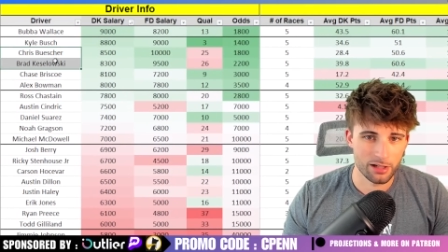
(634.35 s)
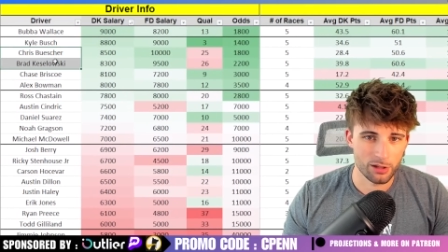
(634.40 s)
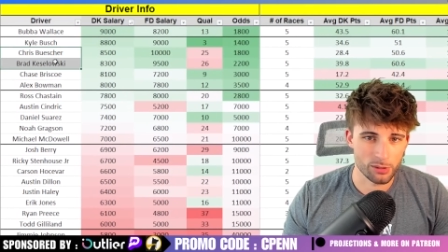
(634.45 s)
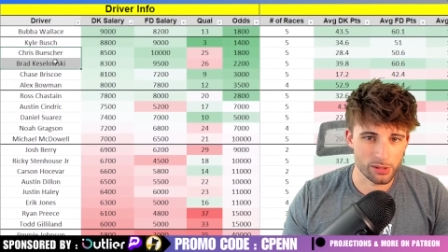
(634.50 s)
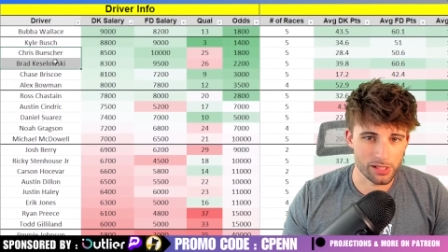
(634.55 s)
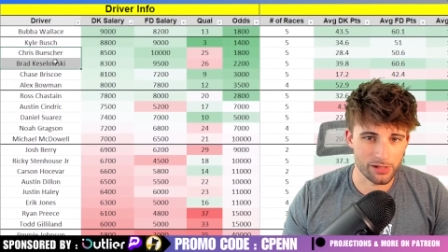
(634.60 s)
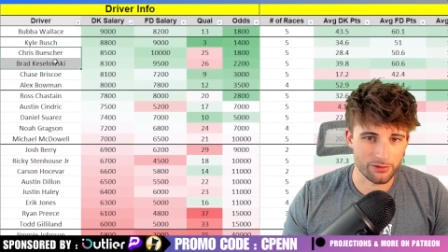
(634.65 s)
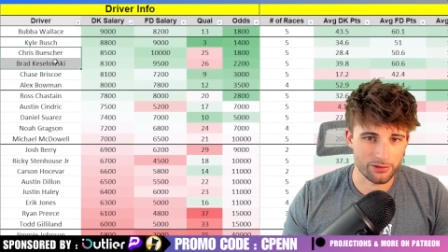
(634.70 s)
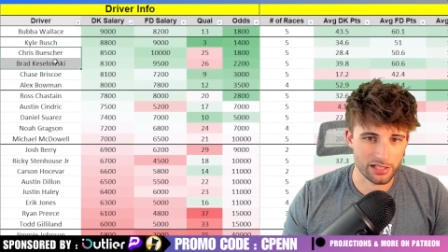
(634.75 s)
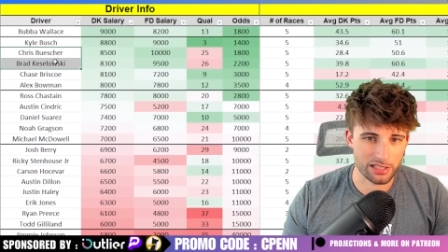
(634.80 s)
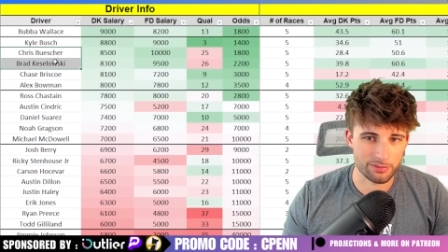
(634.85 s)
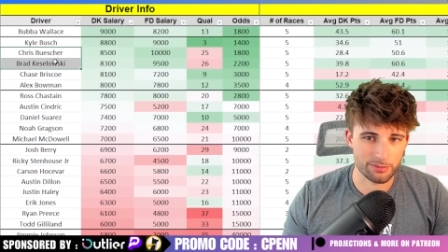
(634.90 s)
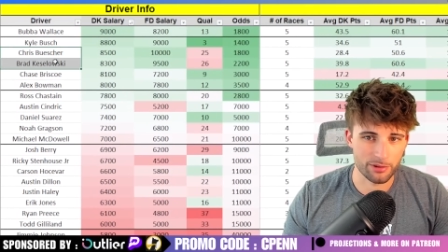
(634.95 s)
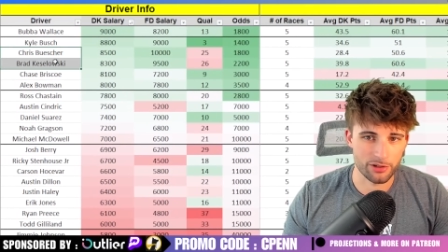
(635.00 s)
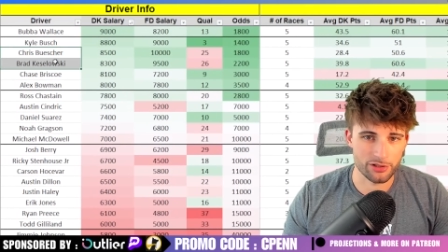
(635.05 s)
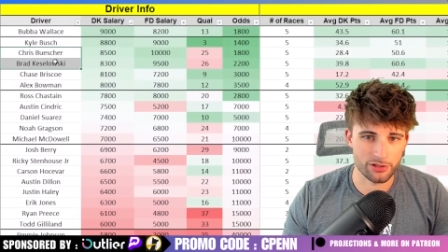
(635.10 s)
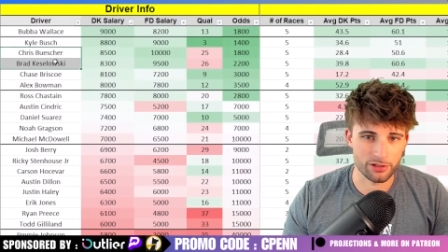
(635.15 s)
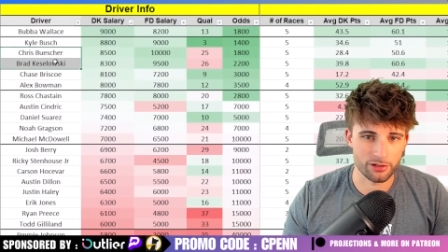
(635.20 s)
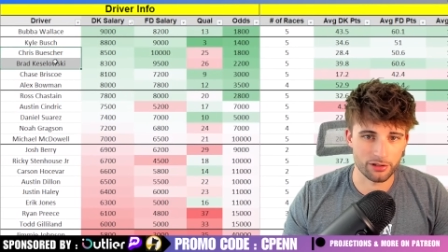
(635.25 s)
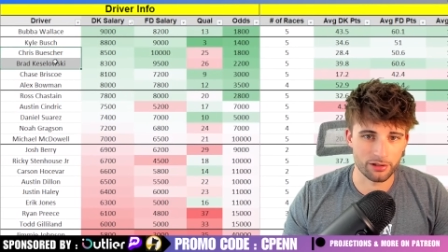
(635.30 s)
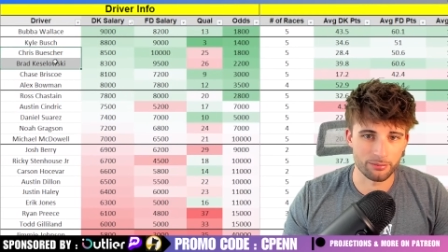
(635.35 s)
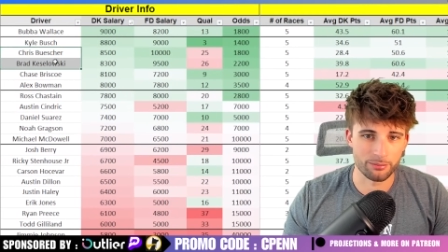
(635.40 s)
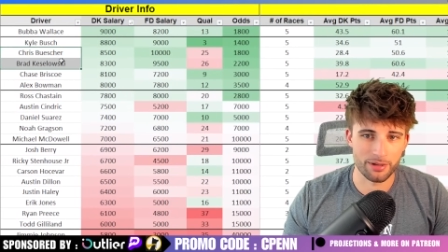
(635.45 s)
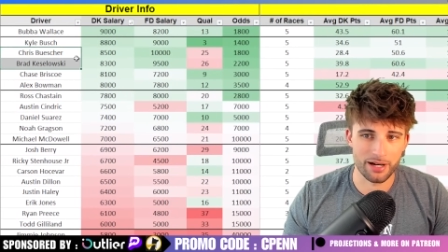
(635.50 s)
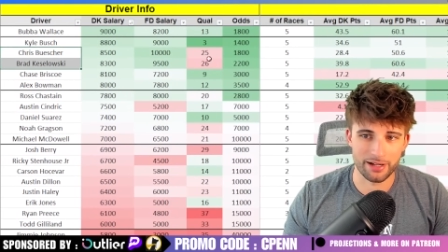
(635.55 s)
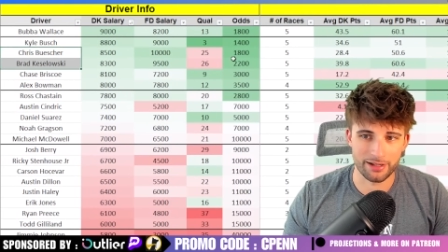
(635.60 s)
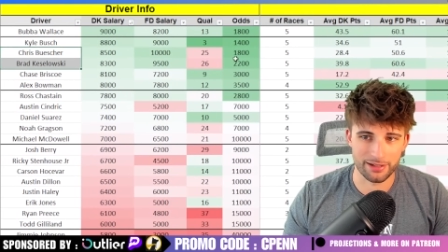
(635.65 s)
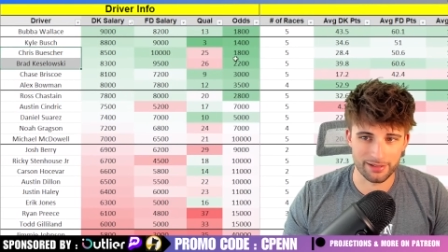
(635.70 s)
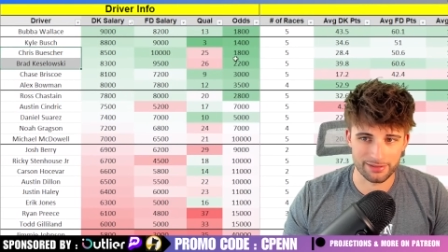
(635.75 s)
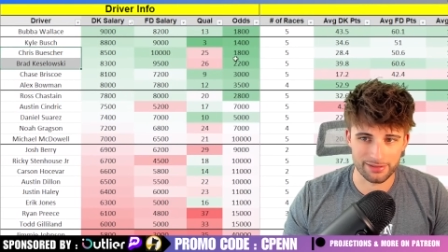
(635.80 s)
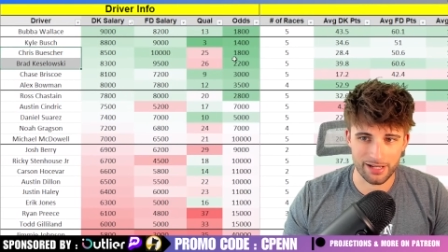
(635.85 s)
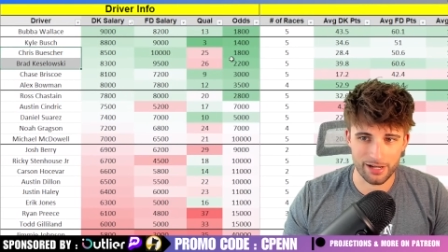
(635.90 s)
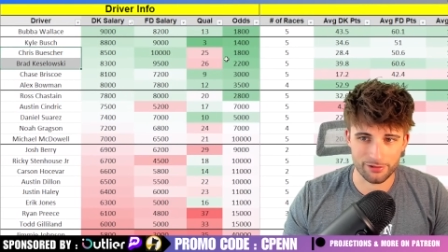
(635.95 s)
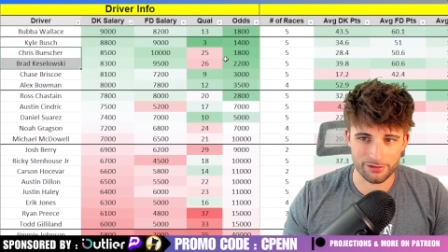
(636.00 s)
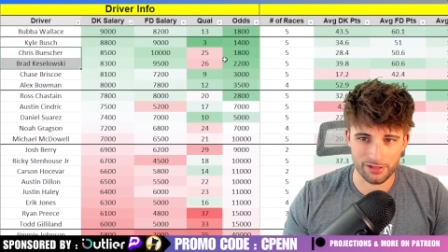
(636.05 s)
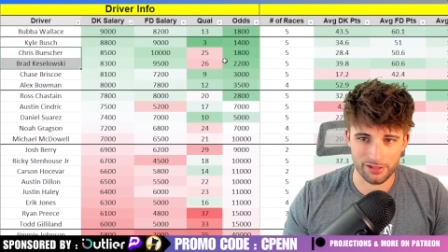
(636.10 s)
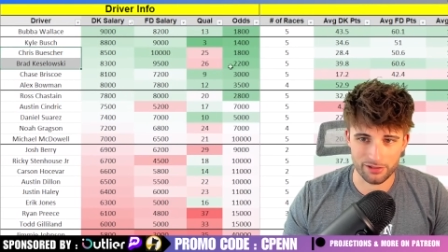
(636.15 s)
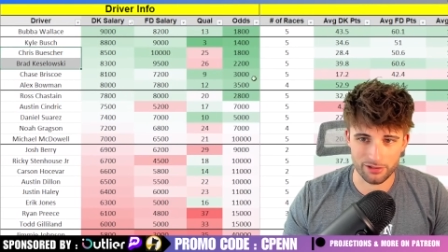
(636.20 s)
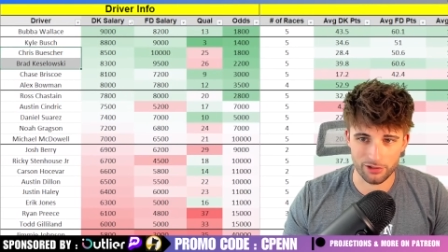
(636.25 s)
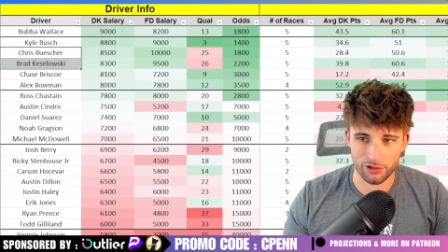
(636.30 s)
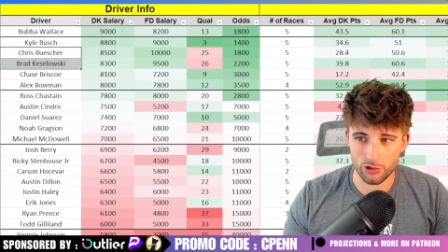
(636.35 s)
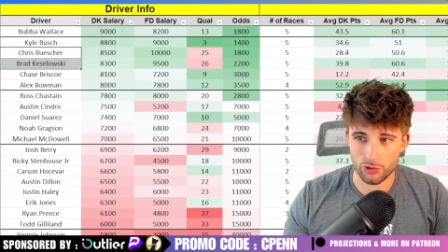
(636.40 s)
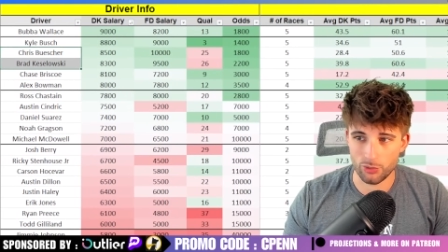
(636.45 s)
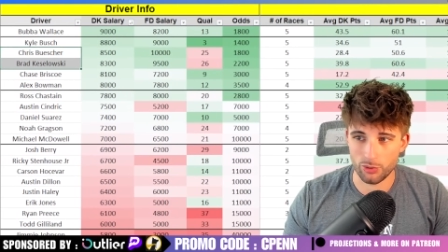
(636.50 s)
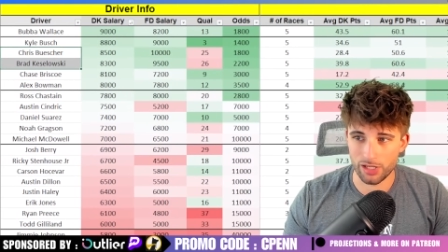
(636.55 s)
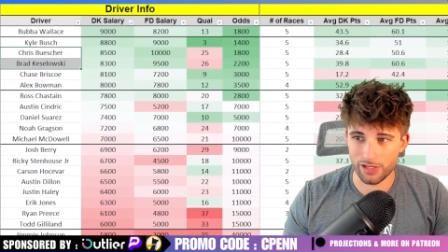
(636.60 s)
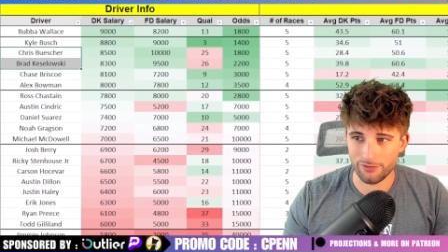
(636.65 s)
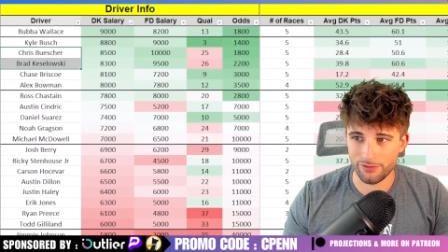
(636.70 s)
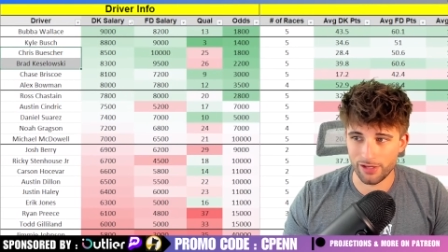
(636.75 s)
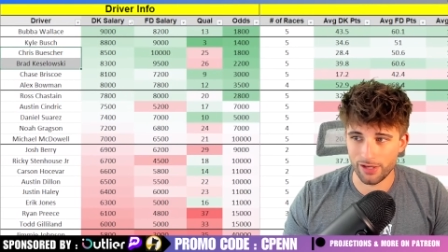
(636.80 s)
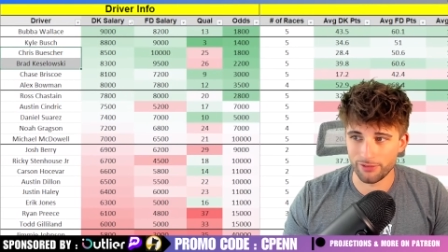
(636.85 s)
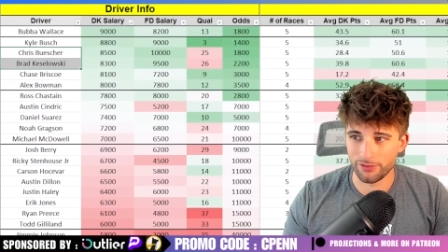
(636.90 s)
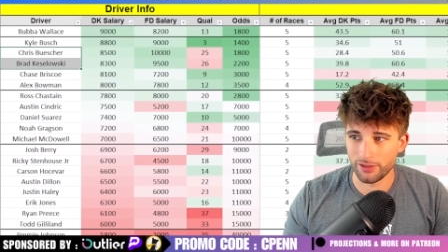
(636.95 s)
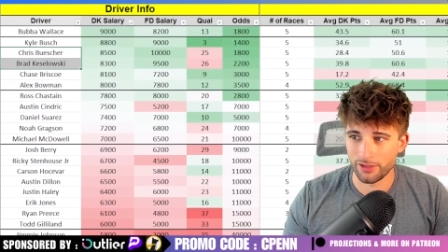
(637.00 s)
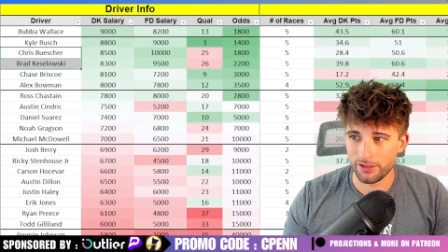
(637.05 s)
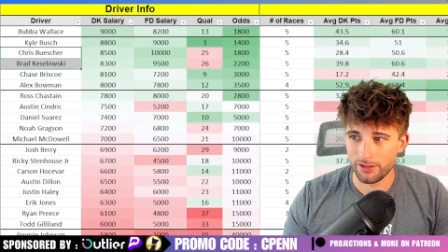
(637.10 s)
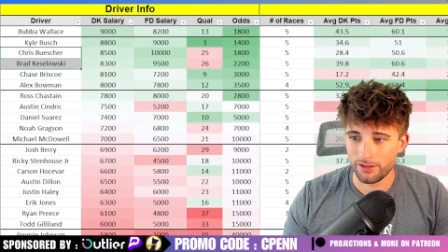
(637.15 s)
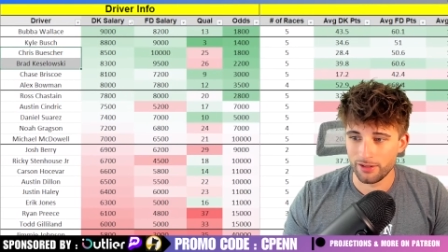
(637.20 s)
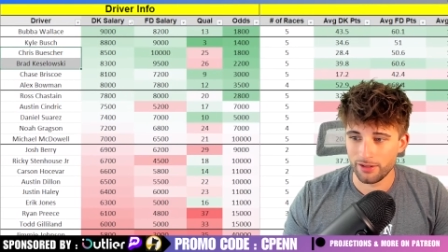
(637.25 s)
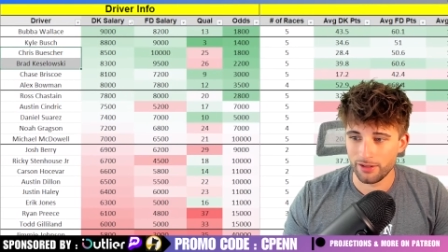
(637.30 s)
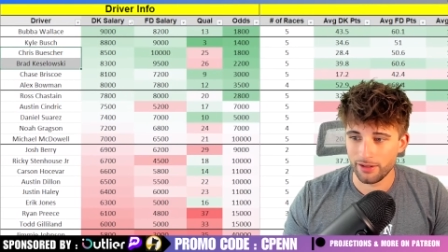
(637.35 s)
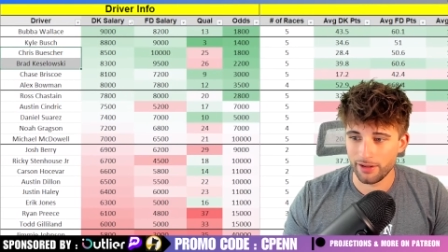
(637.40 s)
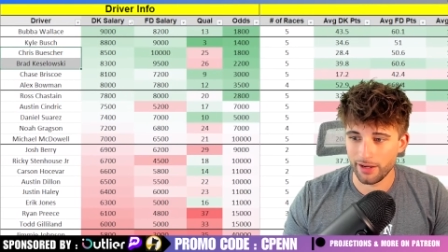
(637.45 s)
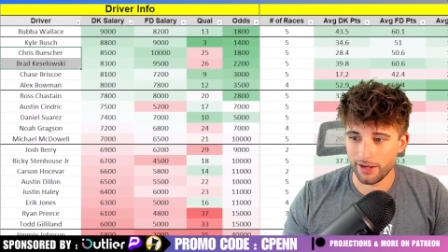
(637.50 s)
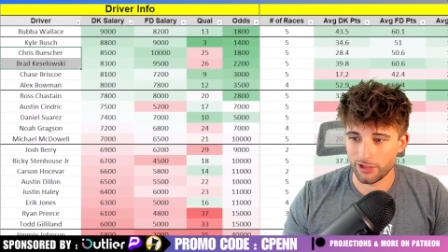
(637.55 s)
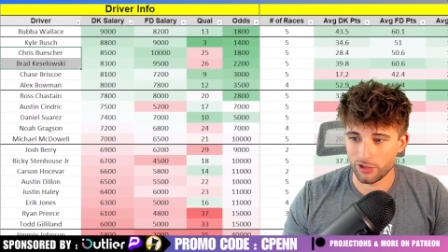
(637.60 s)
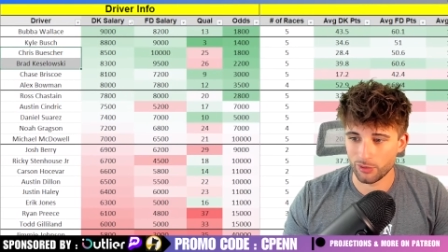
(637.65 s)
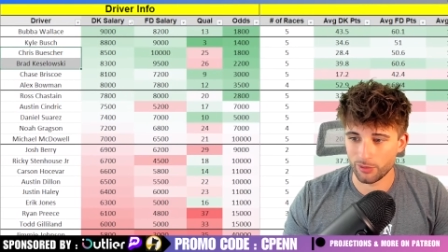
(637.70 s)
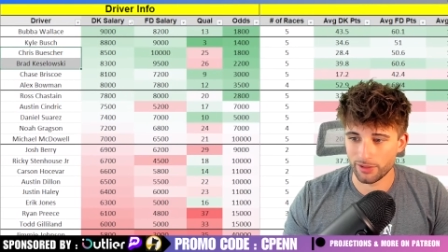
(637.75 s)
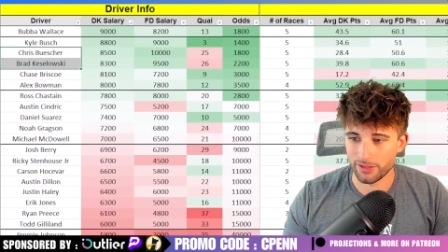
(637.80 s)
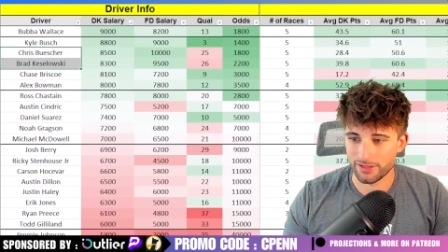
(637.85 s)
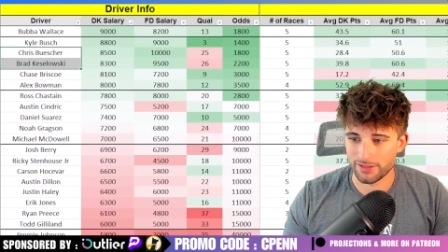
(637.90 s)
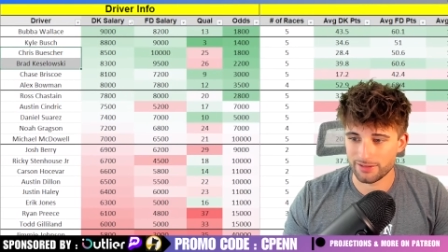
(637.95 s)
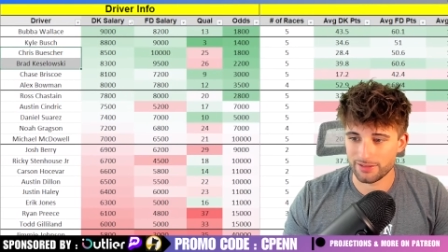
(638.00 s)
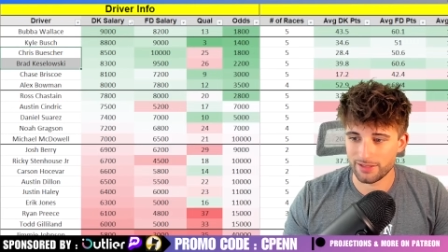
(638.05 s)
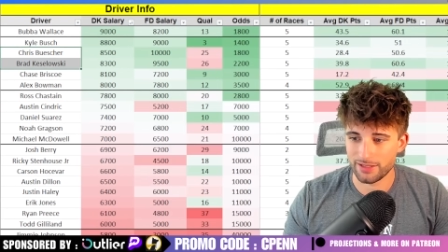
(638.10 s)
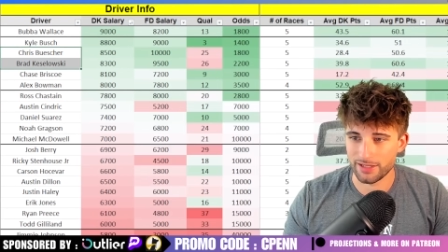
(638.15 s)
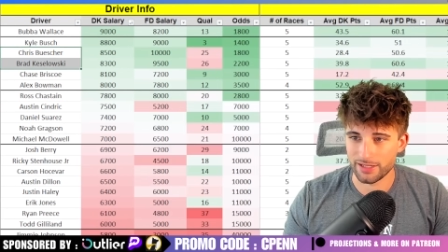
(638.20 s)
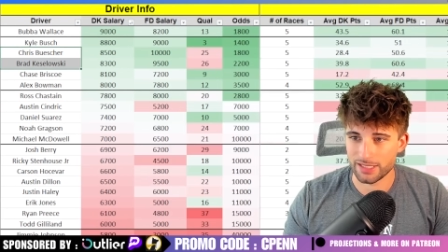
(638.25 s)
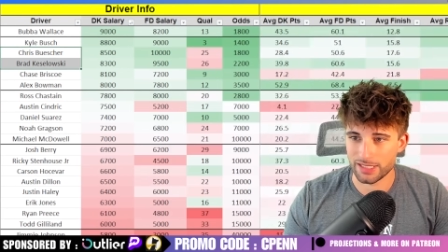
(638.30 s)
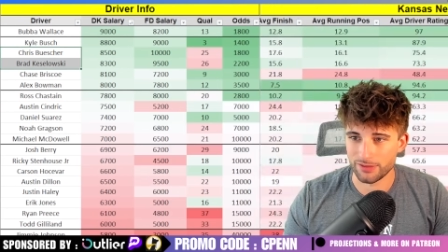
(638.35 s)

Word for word: we have Chris Buescher and Brad Keselowski starting 25th and 26th.